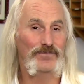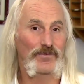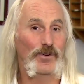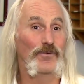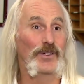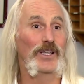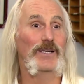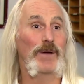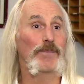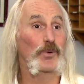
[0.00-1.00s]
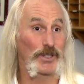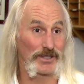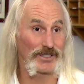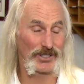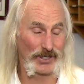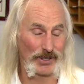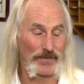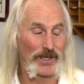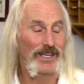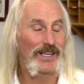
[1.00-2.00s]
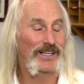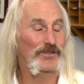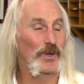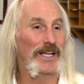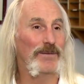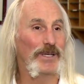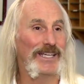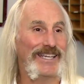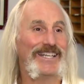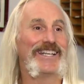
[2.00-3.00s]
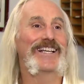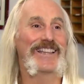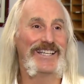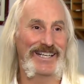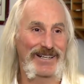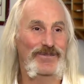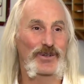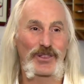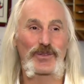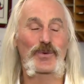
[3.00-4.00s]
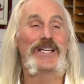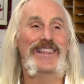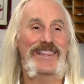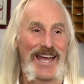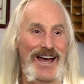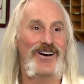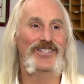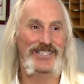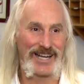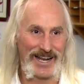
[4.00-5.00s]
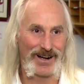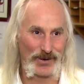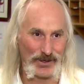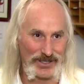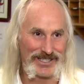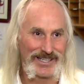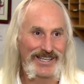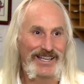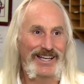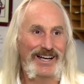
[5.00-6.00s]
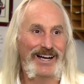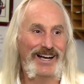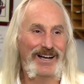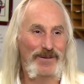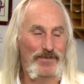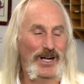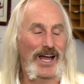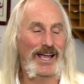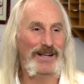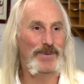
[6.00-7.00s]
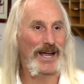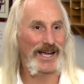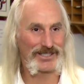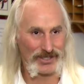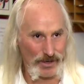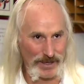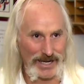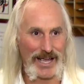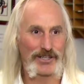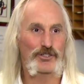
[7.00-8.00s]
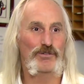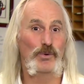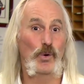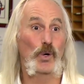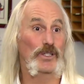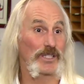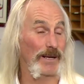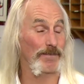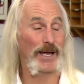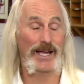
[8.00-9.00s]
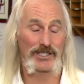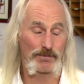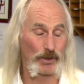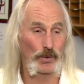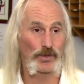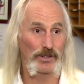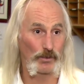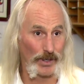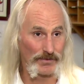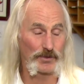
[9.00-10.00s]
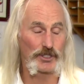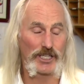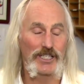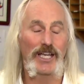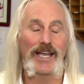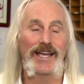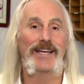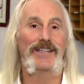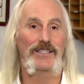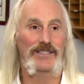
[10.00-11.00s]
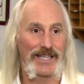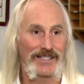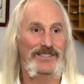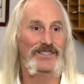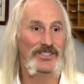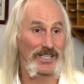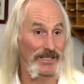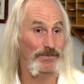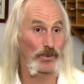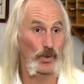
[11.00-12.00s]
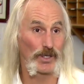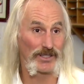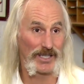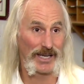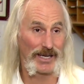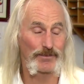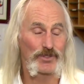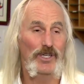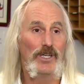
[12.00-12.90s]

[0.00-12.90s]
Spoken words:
fulfilling my prison term, because we had to be in the clinic for 3,000 hours. But I had passed all my national boards. I'd passed both the West Virginia and the Texas State Board exams.